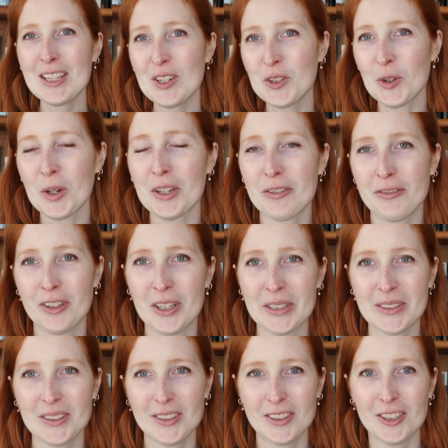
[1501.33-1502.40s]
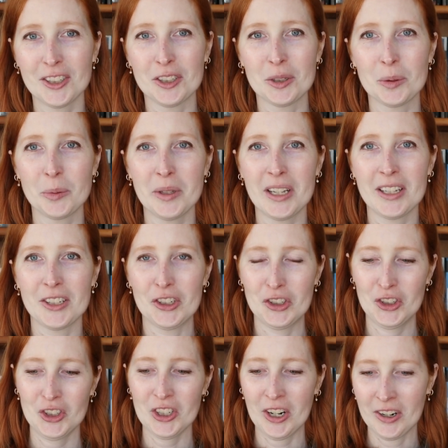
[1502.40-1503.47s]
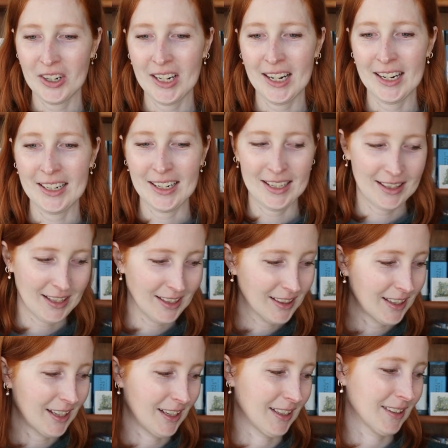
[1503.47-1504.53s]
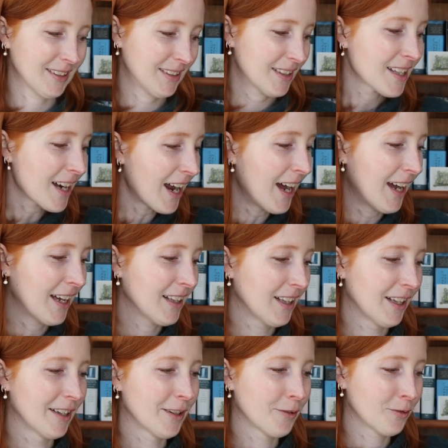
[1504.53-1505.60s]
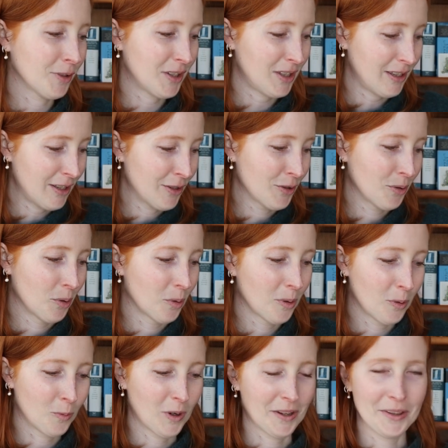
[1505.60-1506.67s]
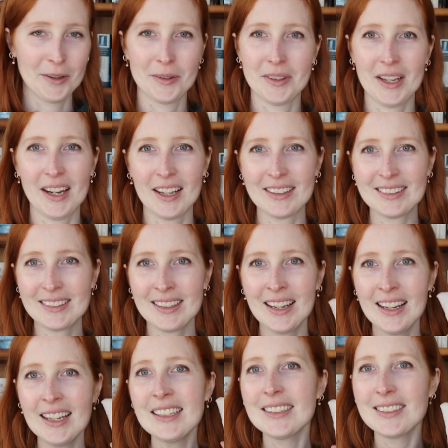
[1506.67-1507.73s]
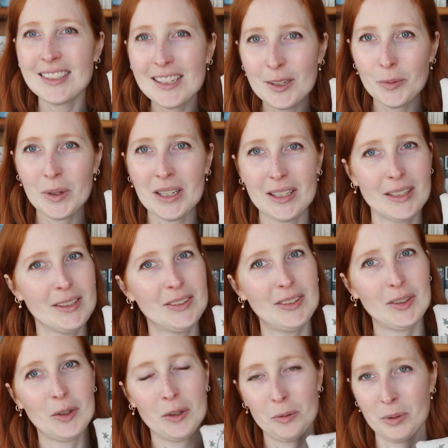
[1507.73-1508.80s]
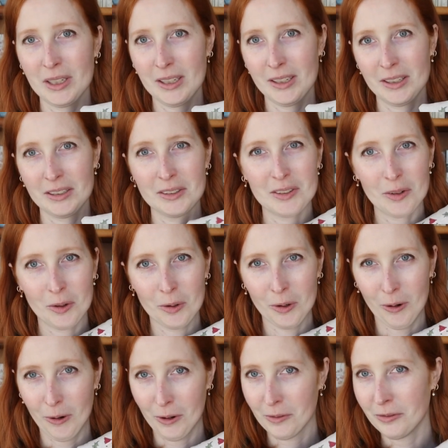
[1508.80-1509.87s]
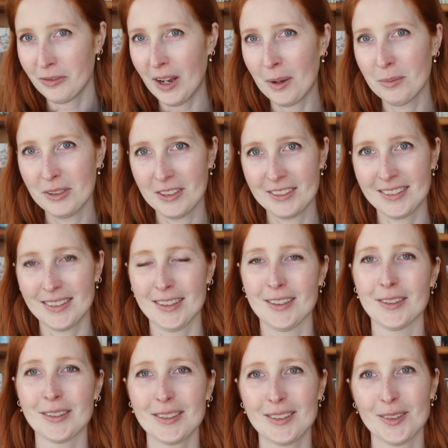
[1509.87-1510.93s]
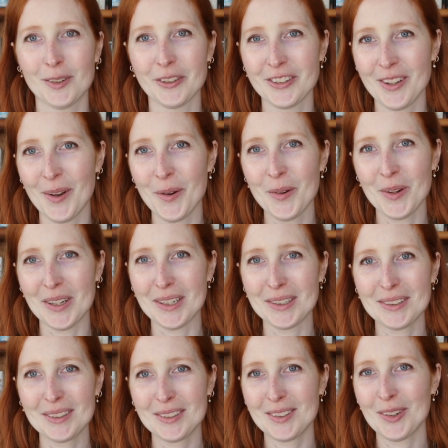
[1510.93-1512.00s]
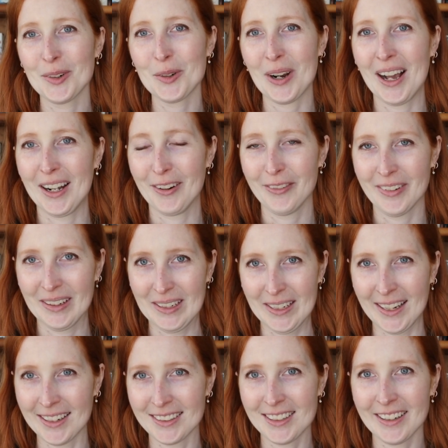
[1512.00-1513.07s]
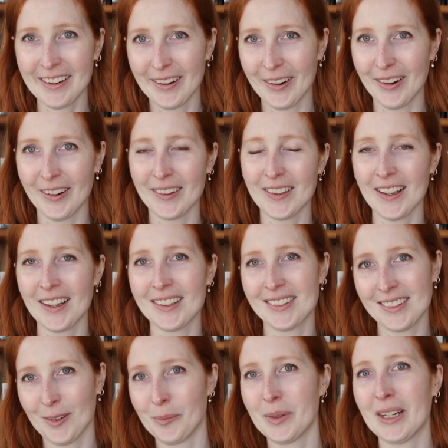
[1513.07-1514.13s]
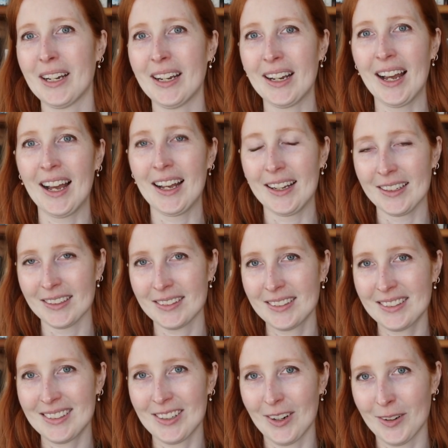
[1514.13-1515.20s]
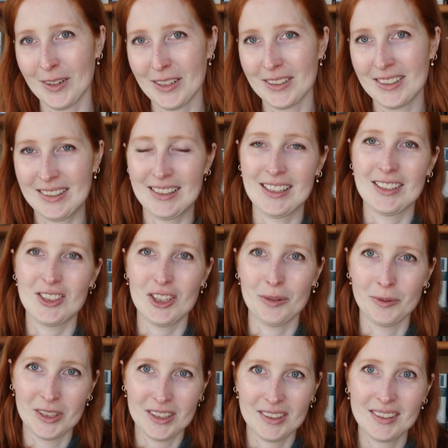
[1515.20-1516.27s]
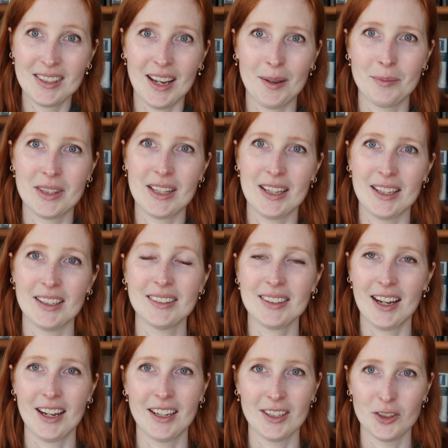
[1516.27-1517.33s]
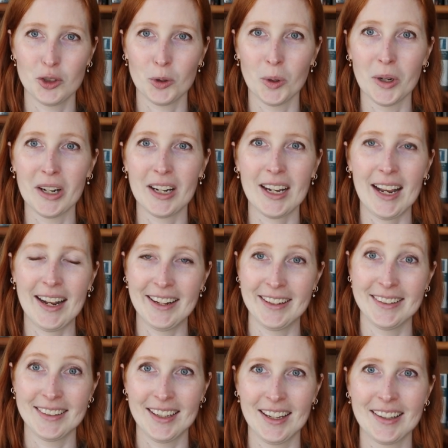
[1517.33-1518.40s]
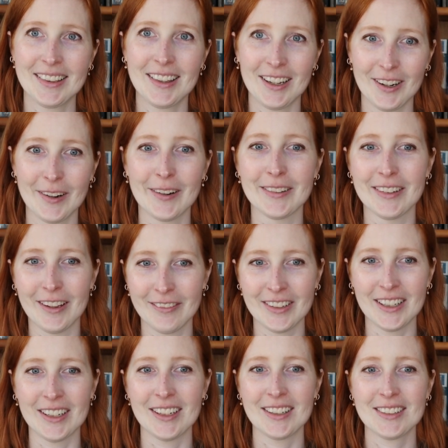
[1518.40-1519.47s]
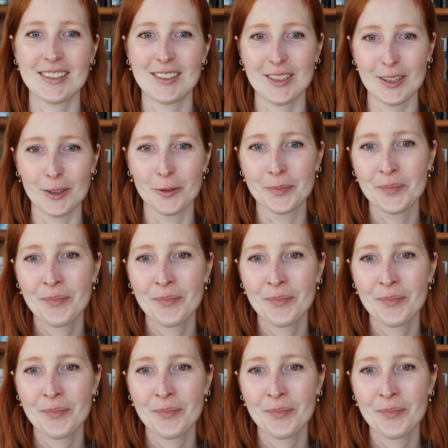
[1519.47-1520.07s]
the joy of Flosstube is sharing the things that I love with you, whether that's sequins or beads or fabulous silks. So it's always so gratifying to hear that somebody has started stitching with the same things I enjoy and that they're loving it too.